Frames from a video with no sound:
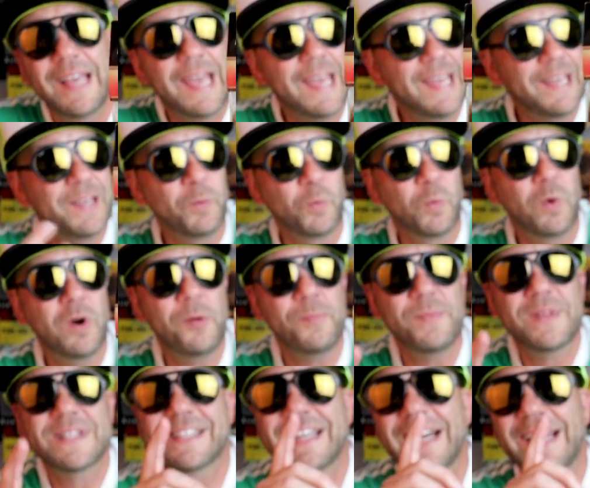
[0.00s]
A
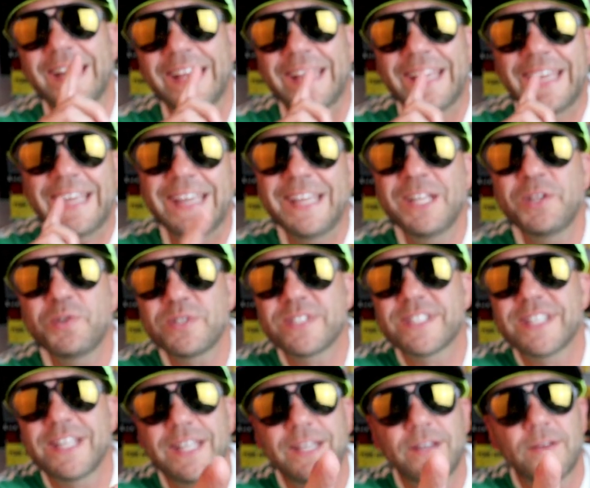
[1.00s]
worm that's got an
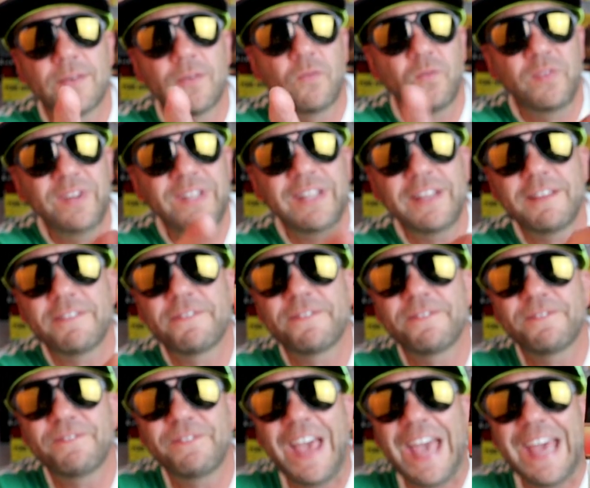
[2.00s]
interesting, really
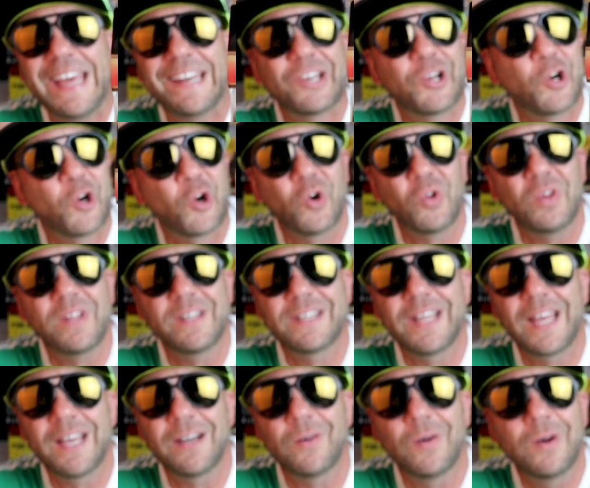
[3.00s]
fat curly
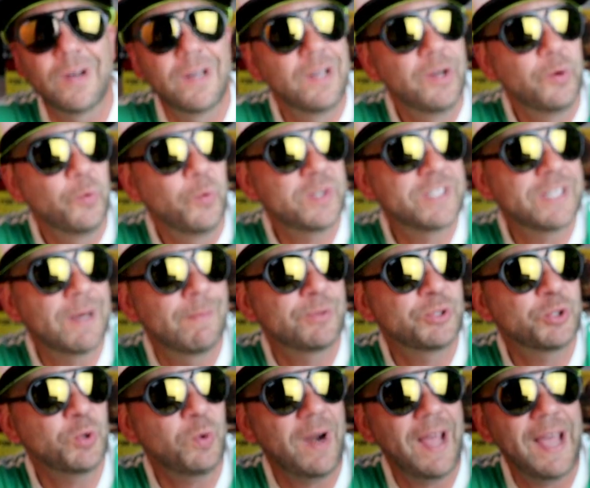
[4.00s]
tail, which I'm
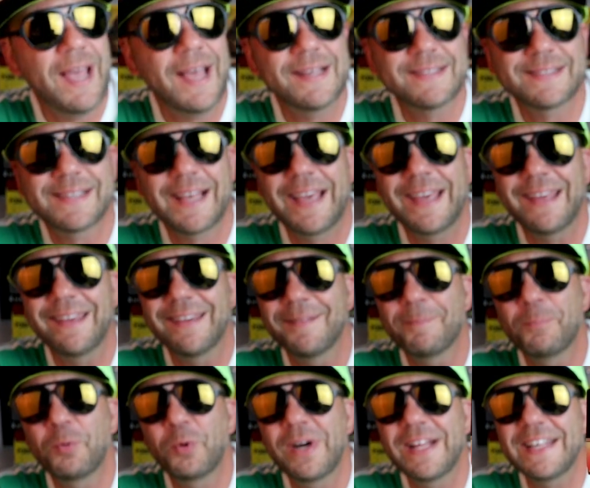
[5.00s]
sure has a
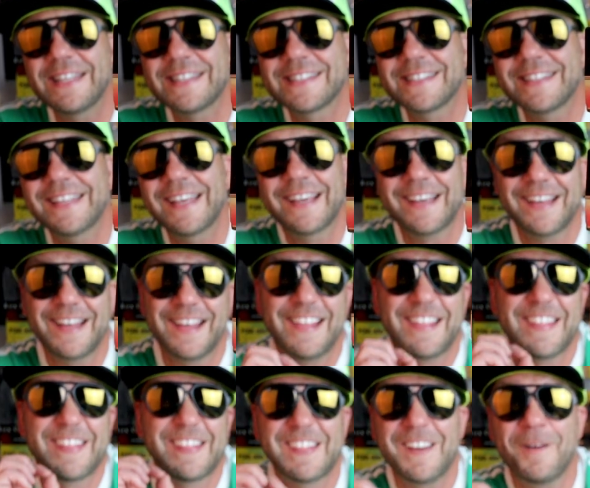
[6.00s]
pretty sick
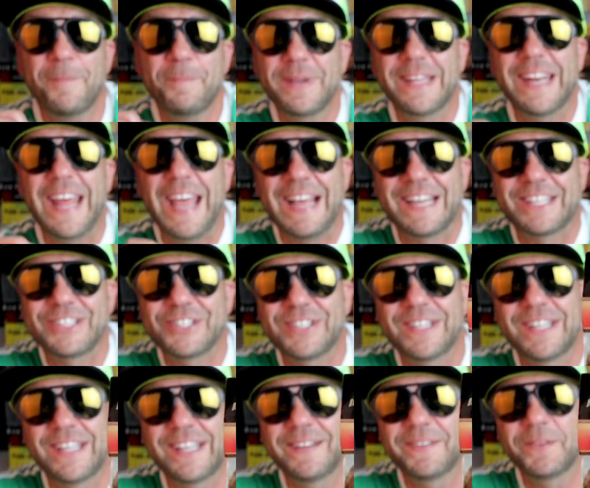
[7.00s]
thumping
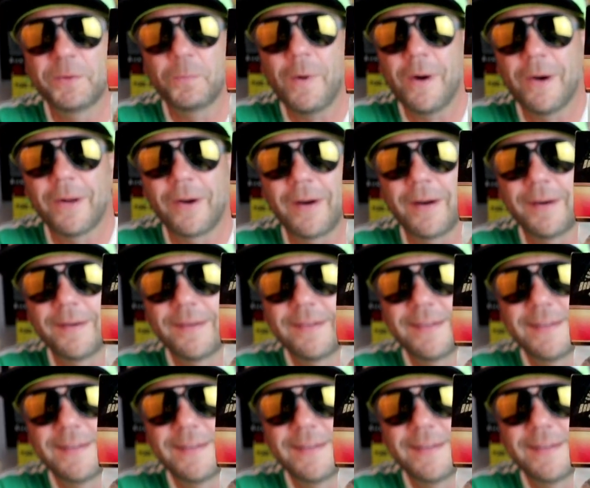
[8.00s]
action in the water.